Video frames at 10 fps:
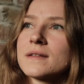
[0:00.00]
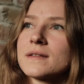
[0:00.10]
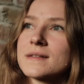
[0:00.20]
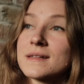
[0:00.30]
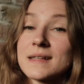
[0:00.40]

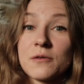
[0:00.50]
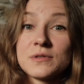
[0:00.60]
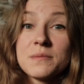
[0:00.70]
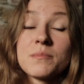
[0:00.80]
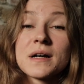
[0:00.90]
this is how
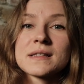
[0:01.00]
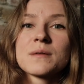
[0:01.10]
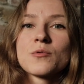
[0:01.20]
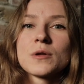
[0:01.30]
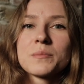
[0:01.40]
deep my
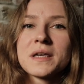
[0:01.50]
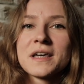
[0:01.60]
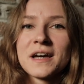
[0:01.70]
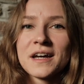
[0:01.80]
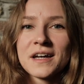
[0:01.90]
sleep will
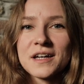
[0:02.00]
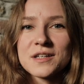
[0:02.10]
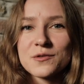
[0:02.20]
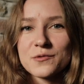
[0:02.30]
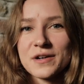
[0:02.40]
be
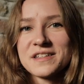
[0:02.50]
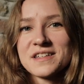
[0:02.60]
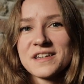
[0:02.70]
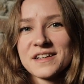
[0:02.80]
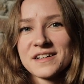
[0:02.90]
is
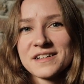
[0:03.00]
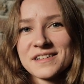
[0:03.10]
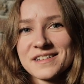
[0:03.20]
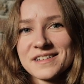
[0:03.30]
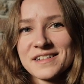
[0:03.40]
already
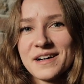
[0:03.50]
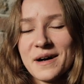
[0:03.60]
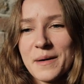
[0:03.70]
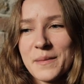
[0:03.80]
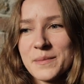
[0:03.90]

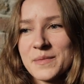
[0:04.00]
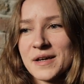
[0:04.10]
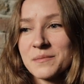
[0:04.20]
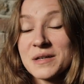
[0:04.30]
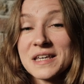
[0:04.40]

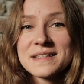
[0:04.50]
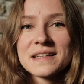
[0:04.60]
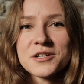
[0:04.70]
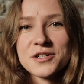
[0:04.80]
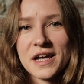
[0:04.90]
can be
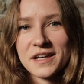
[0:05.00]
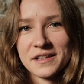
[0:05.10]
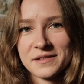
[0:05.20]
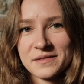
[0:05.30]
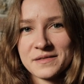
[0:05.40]
easily
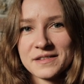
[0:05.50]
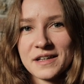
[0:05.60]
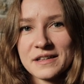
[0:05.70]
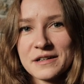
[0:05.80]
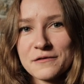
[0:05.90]
shaken.
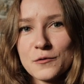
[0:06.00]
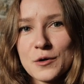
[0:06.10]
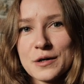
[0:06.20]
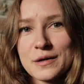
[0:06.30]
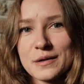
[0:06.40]
And
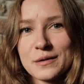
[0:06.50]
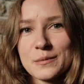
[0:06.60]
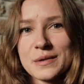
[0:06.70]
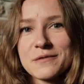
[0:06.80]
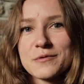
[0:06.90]
therefore,
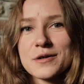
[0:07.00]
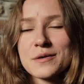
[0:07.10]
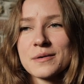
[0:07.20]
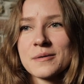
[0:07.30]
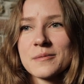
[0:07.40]

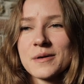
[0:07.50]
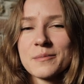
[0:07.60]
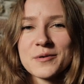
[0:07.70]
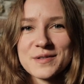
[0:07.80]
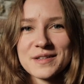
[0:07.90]
whenever a
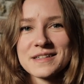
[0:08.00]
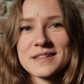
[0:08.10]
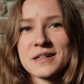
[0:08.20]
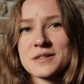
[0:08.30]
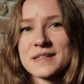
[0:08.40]
person
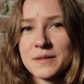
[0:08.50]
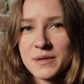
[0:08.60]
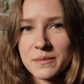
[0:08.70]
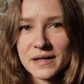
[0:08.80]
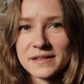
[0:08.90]
starts
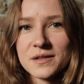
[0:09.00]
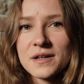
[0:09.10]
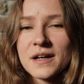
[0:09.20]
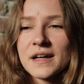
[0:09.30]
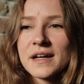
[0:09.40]
sleeping better,
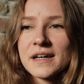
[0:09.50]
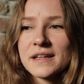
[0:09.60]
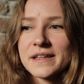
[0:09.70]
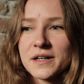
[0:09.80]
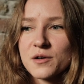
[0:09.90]

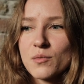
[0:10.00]
they